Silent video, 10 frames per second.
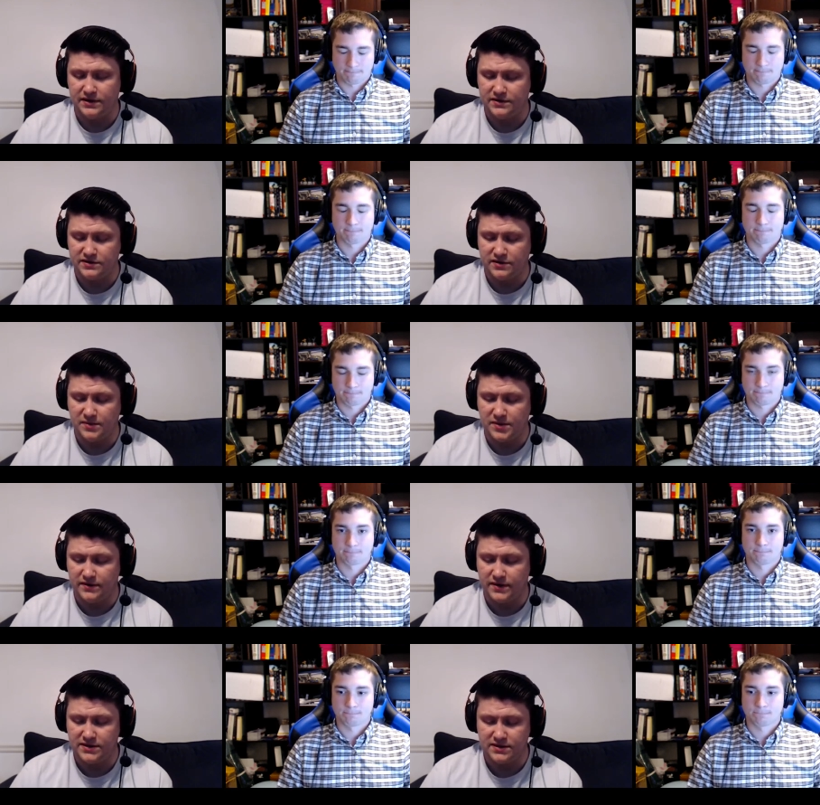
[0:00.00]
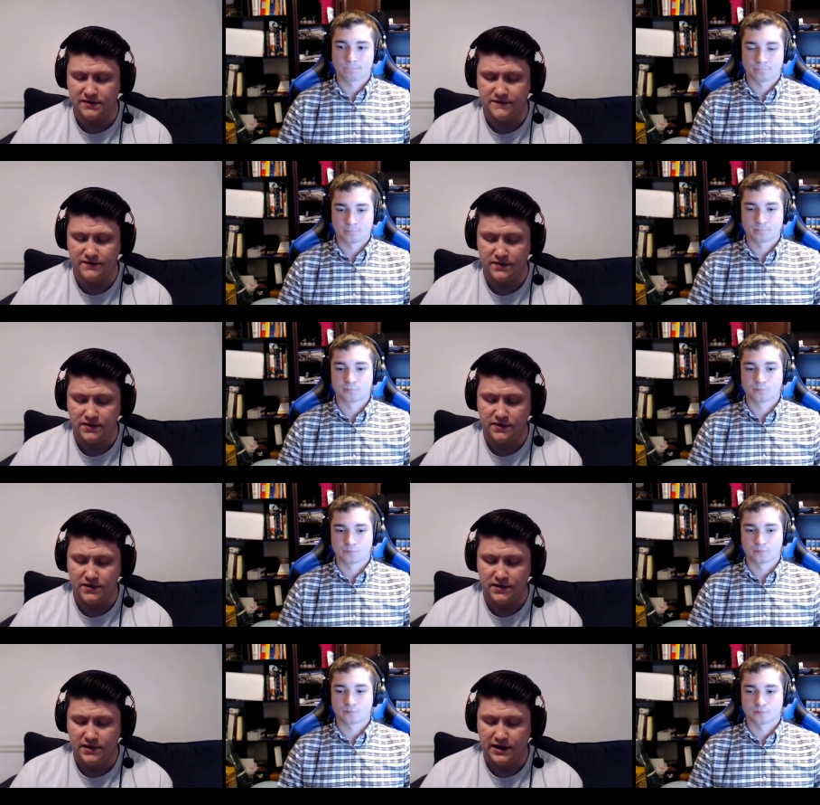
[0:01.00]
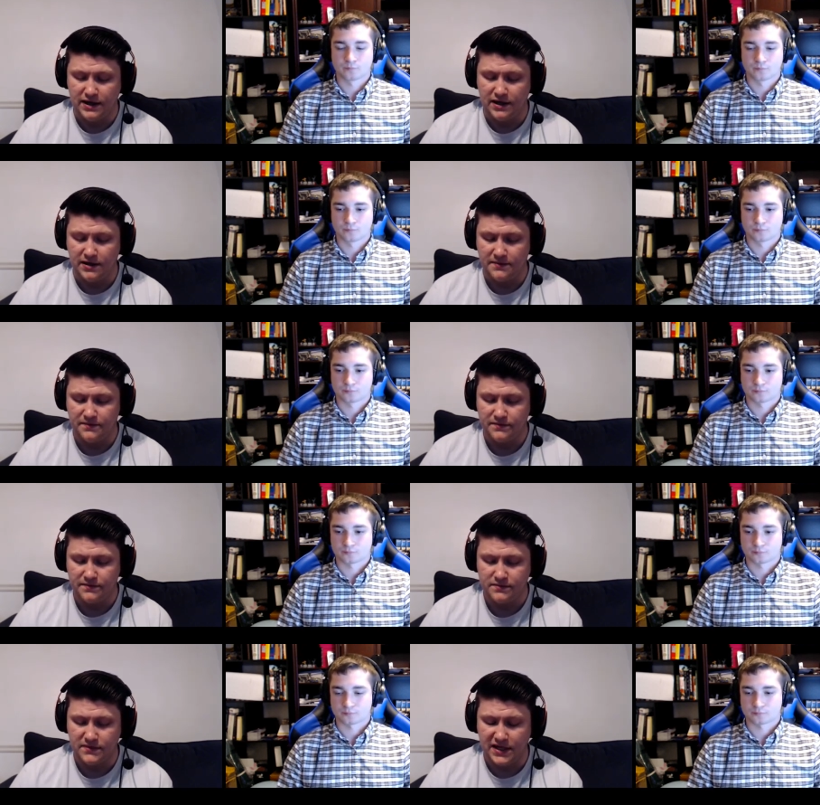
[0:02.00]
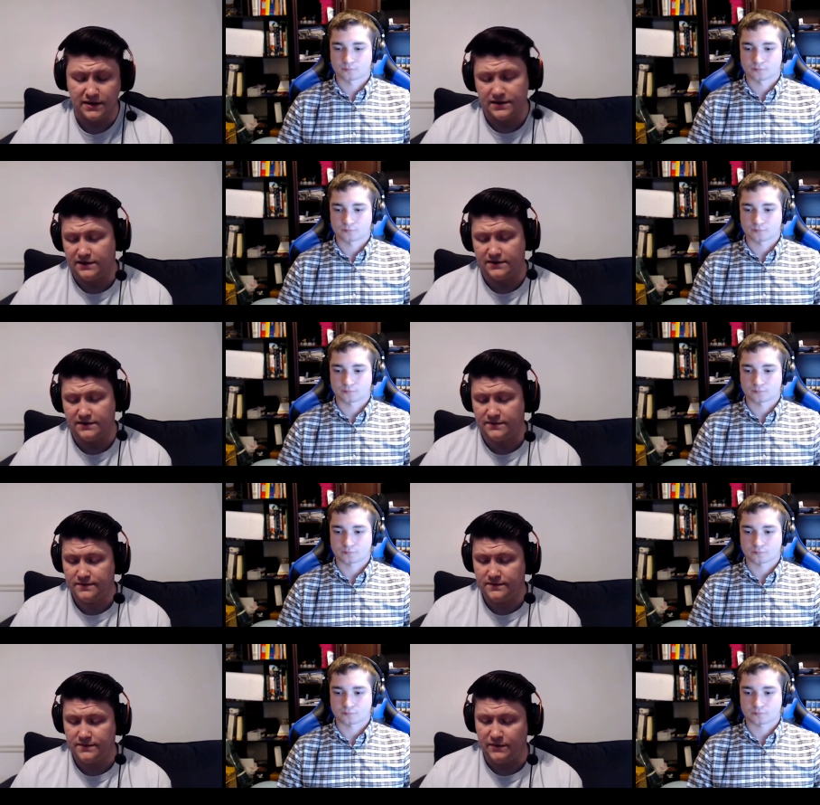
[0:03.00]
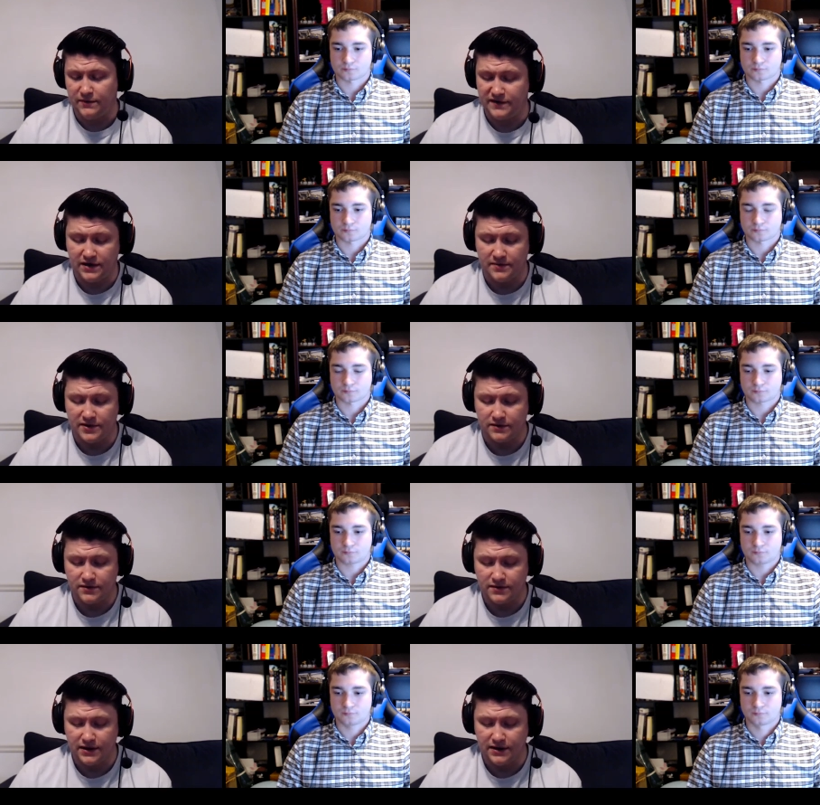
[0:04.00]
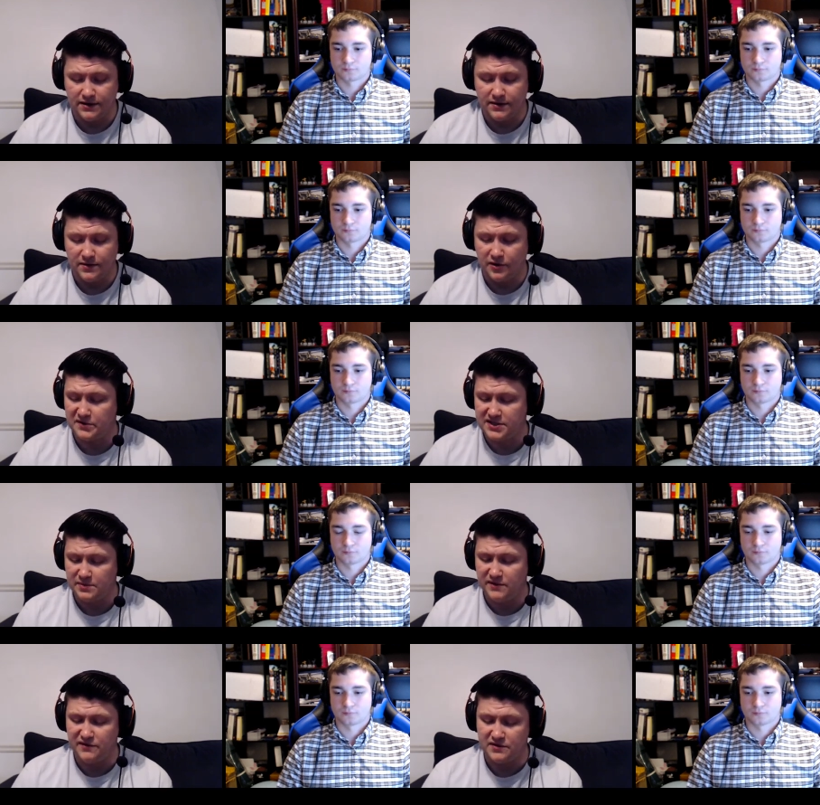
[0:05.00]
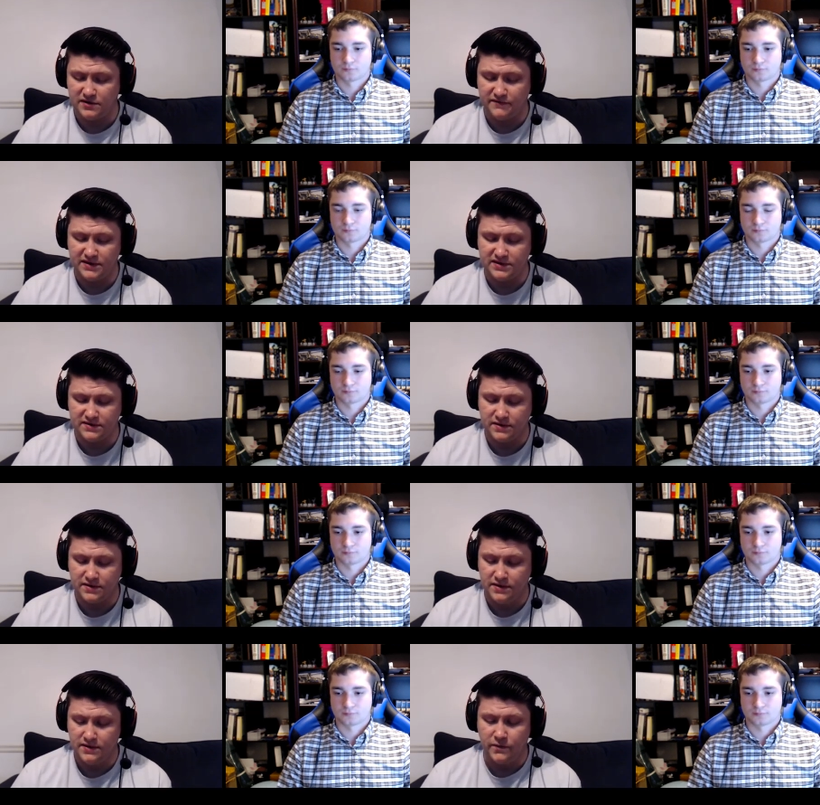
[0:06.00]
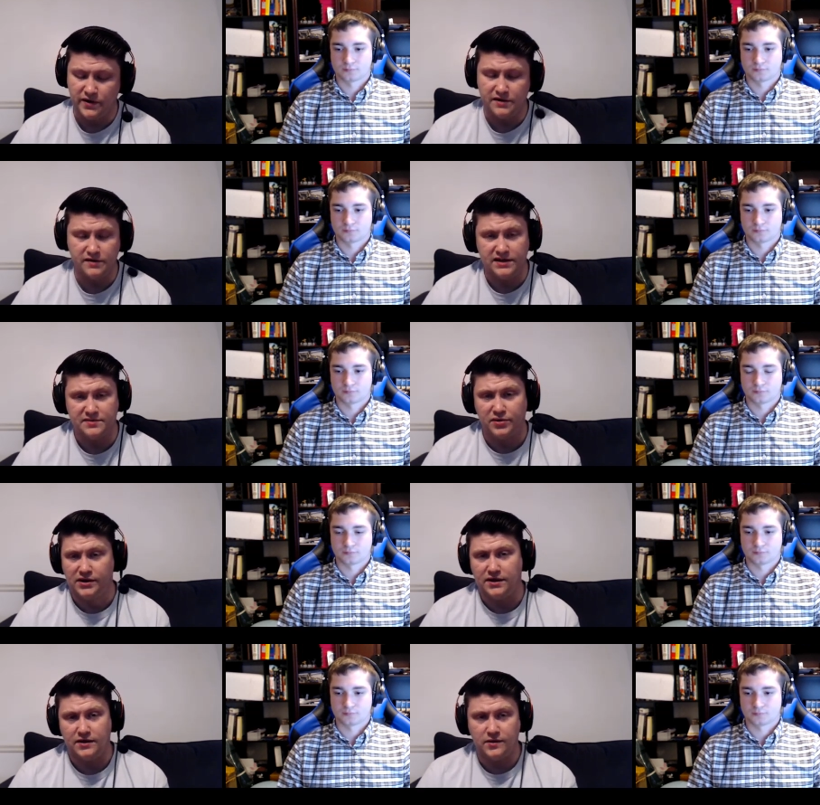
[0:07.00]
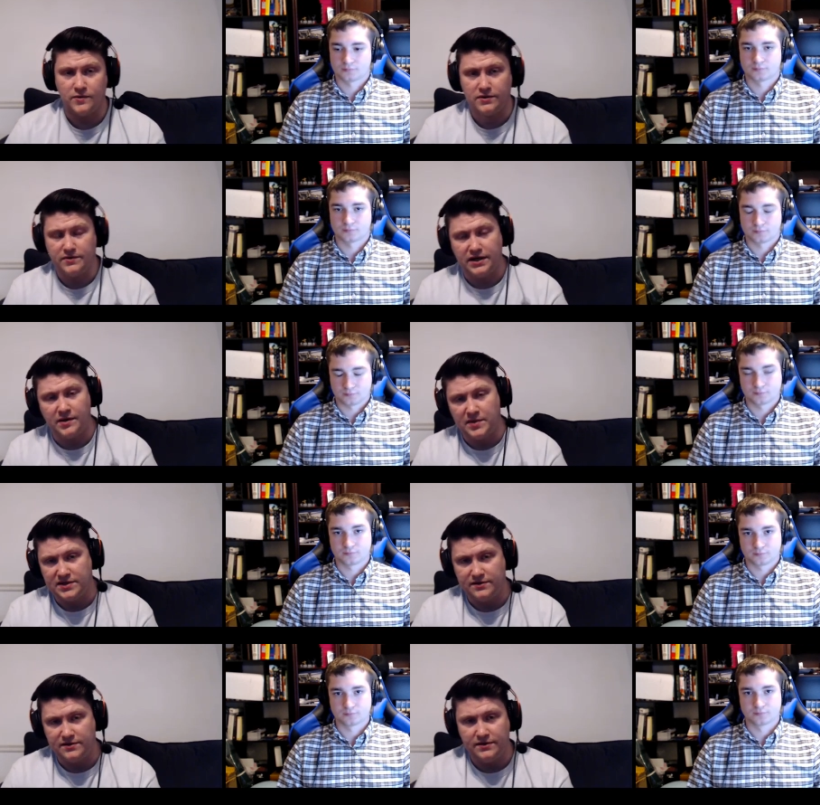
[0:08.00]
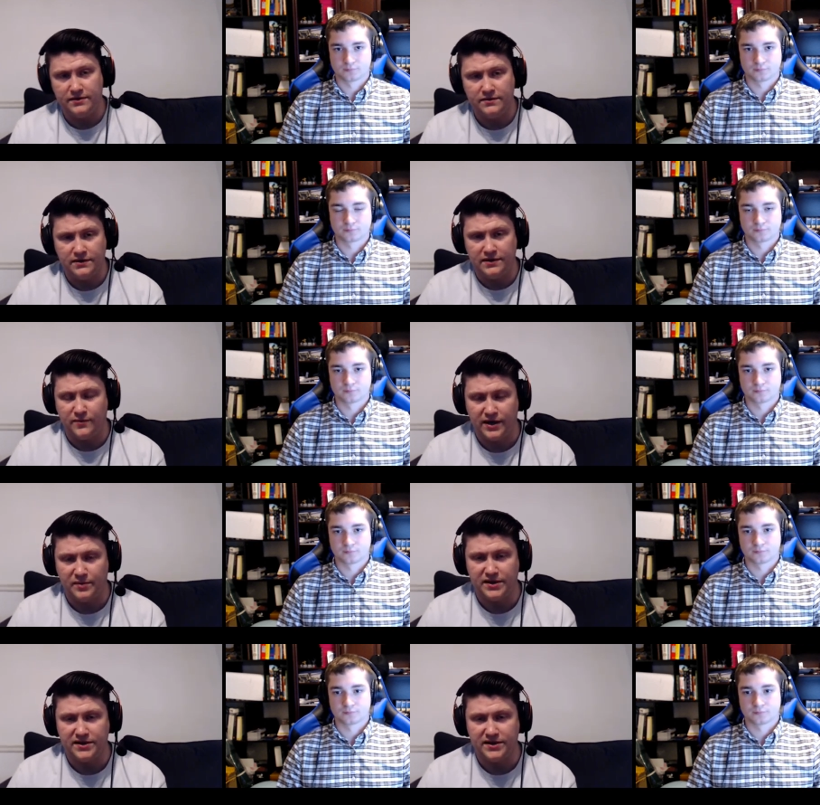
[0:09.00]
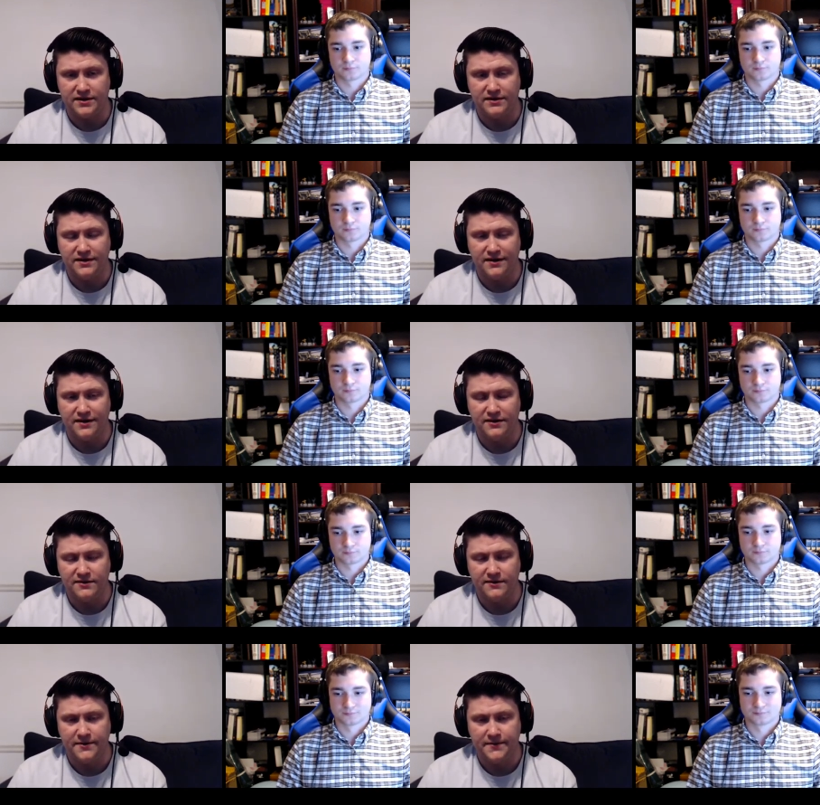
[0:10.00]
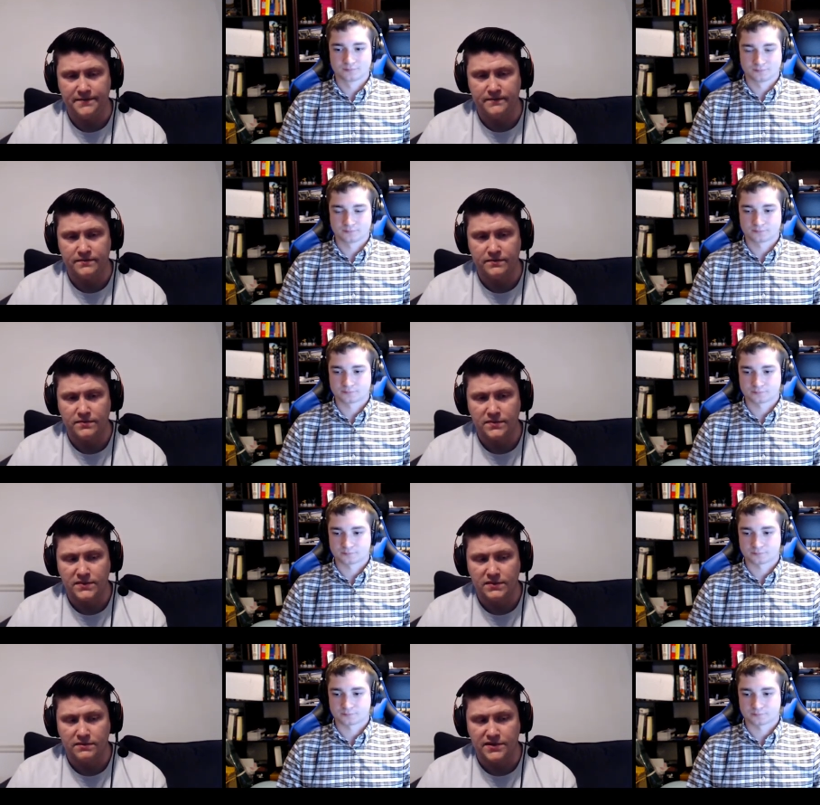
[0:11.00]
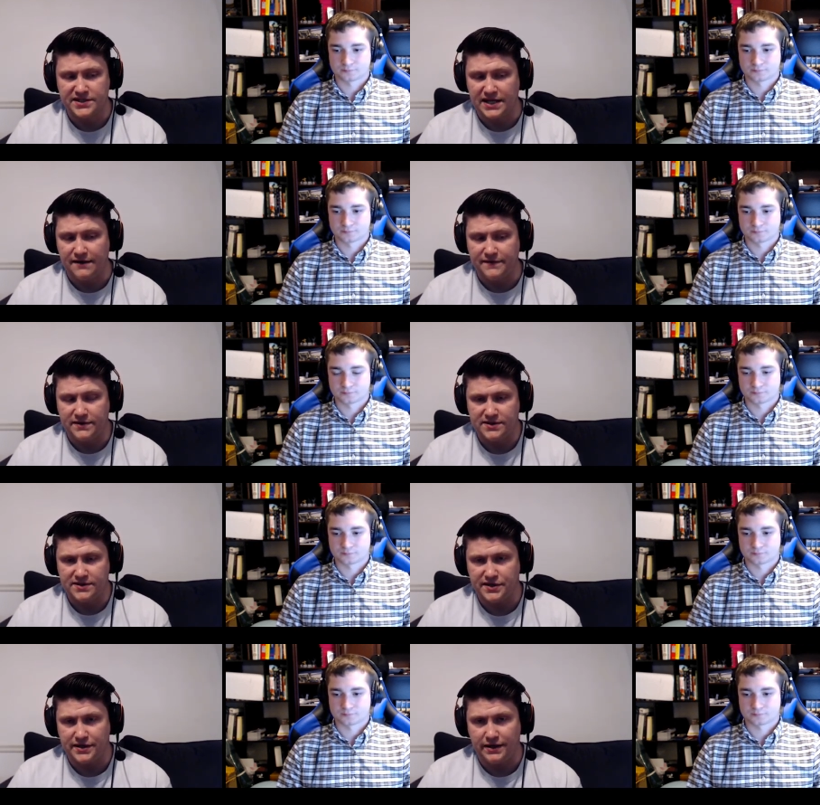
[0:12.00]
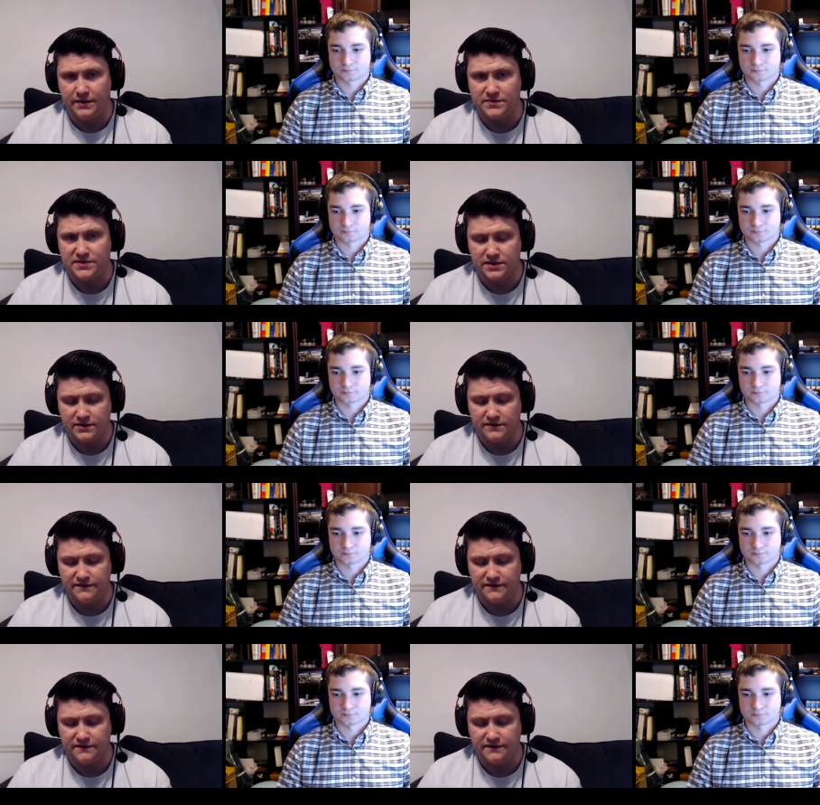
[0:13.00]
Speaker 1: in the stream and all that stuff. Um, yeah, I think they were phenomenal. Uh, hope to see them at future events, whether that's playing or doing commentary. Either way, I'll be excited. Uh, the staff at Sunshine Games did a